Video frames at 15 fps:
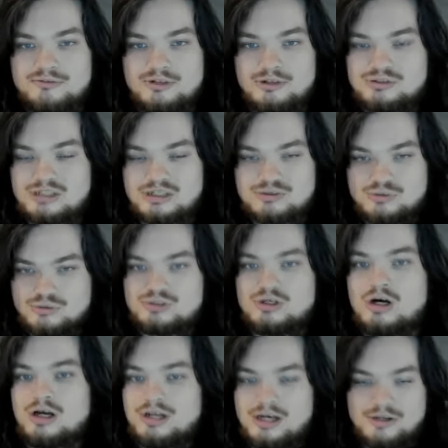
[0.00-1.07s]
you know, sexual
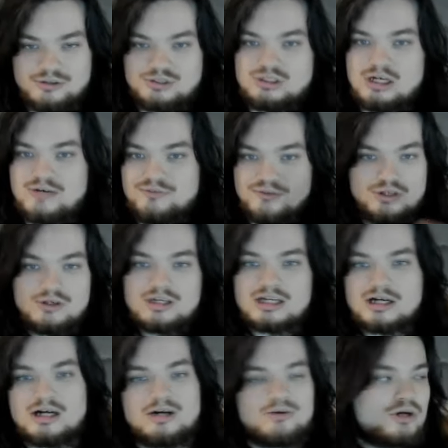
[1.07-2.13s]
assault, other stuff. You can
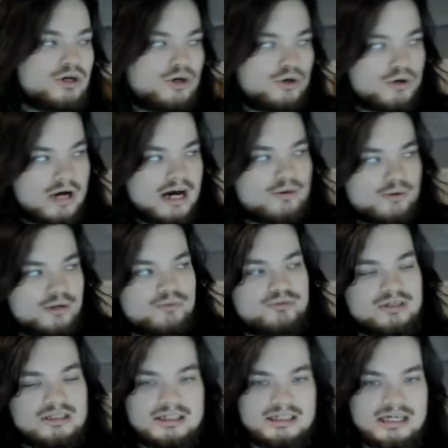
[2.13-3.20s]
go, I don't want to
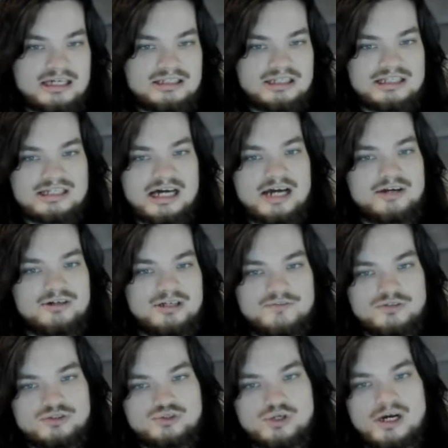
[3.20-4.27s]
relitigate the entirety of
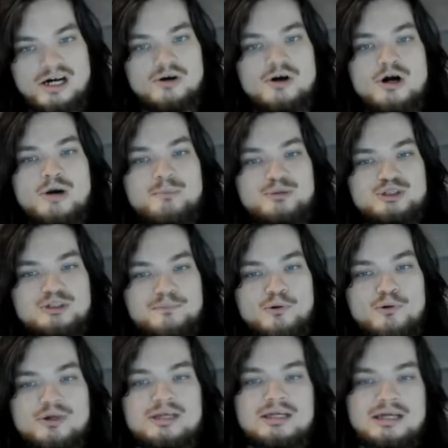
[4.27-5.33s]
the trial. But the
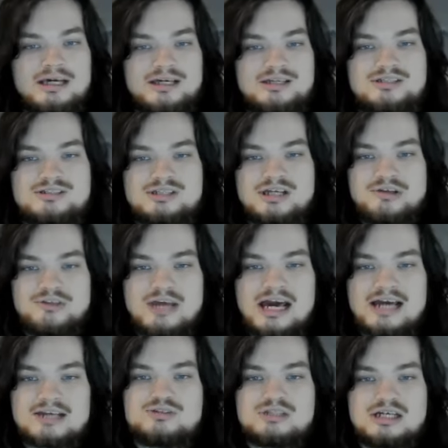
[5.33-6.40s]
point is, the
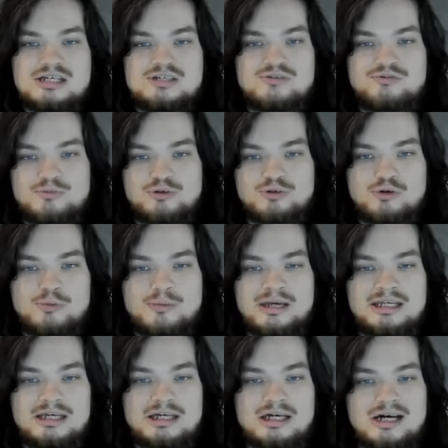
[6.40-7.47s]
accusation from the
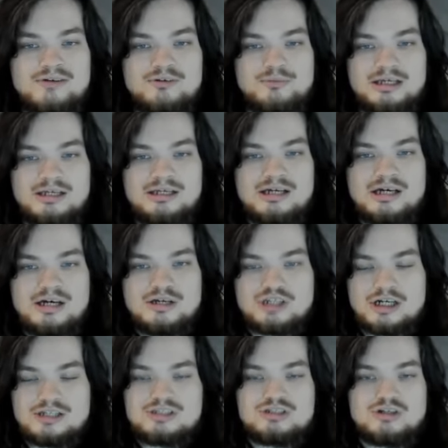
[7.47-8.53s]
Romanian government
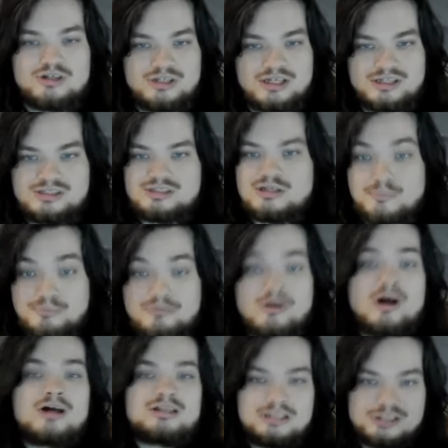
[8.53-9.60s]
touched on this,
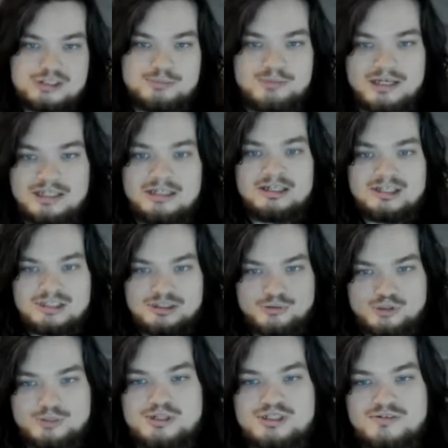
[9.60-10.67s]
broadly speaking, because there
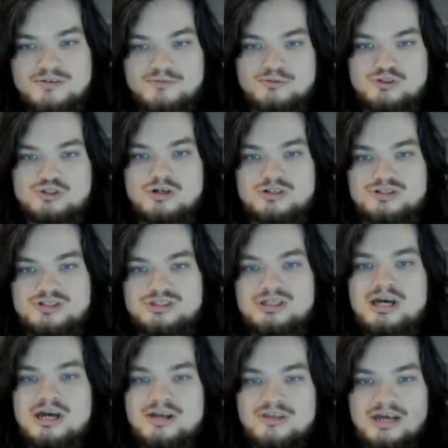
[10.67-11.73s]
was a bunch of different charges,
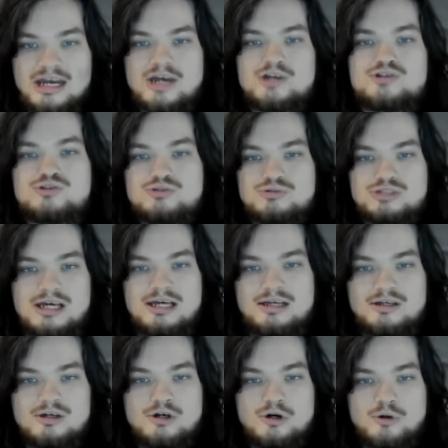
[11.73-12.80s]
that Andrew
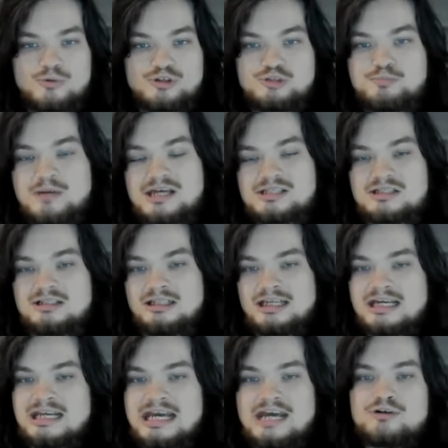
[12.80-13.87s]
Tate was basically
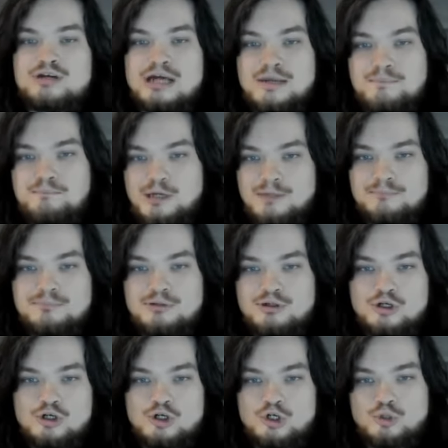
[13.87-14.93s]
an internet pimp
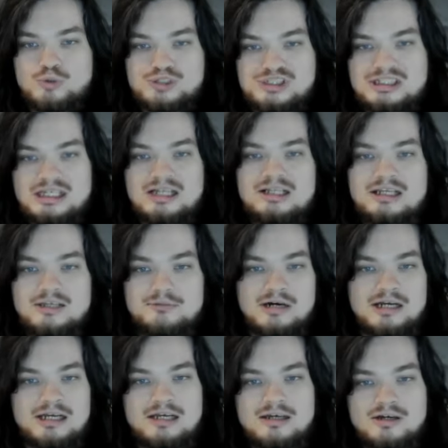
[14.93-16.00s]
who was stealing
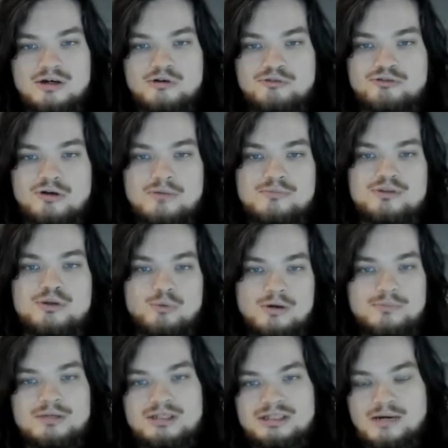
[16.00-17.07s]
money from the
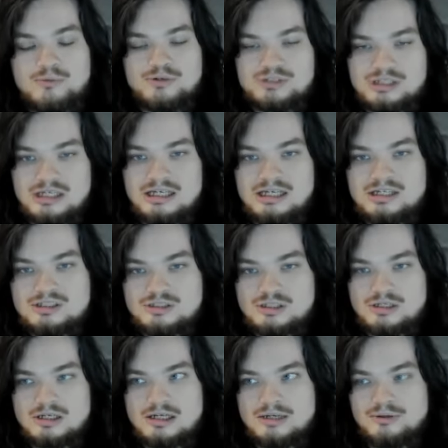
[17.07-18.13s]
women that was in his,
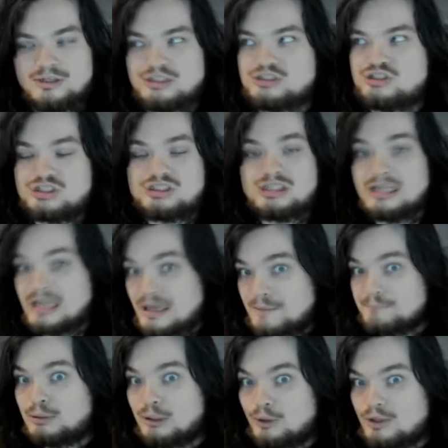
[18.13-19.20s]
let's just say,
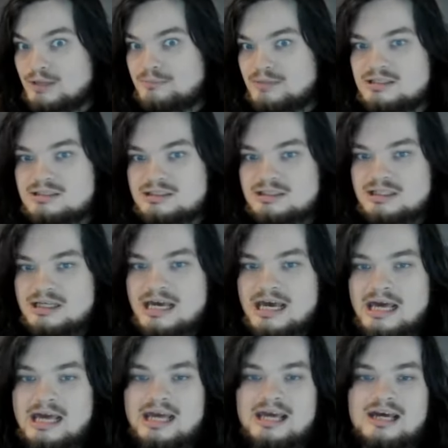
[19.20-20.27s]
employment.
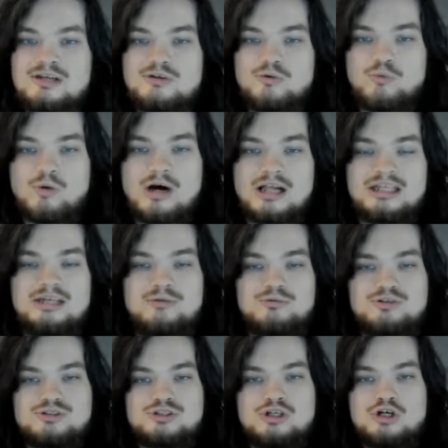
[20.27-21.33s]
And while he
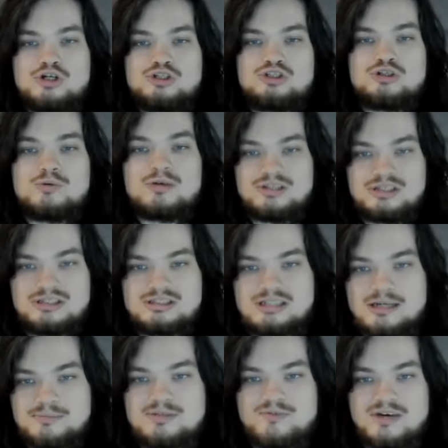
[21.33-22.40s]
was doing these
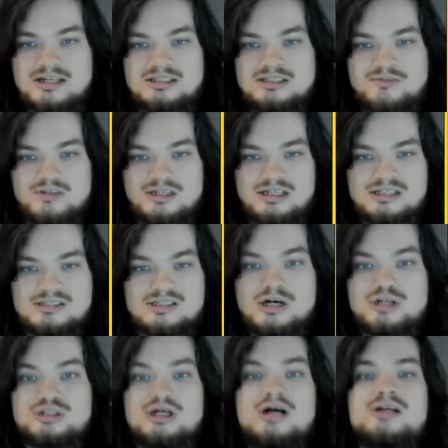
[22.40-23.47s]
types of activities,
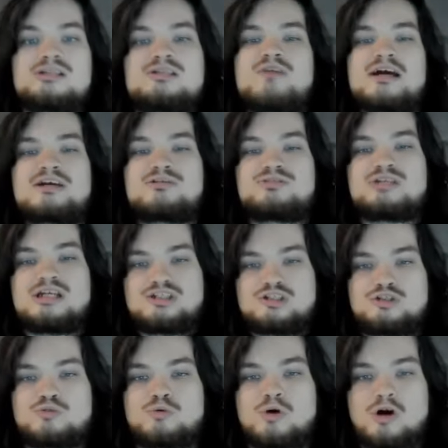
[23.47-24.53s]
tons of
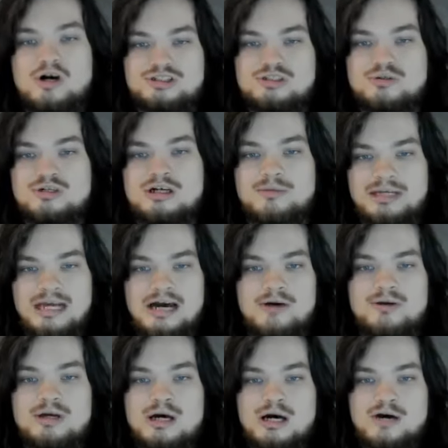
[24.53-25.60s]
accusations were also coming
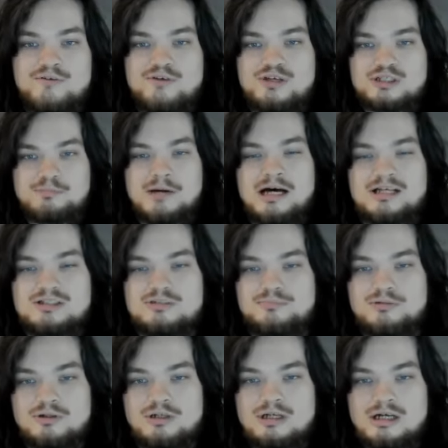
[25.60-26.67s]
out of his
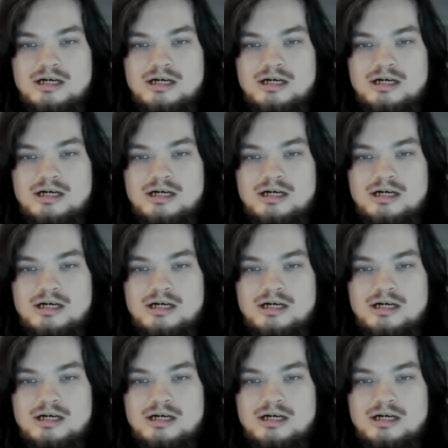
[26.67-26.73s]
possible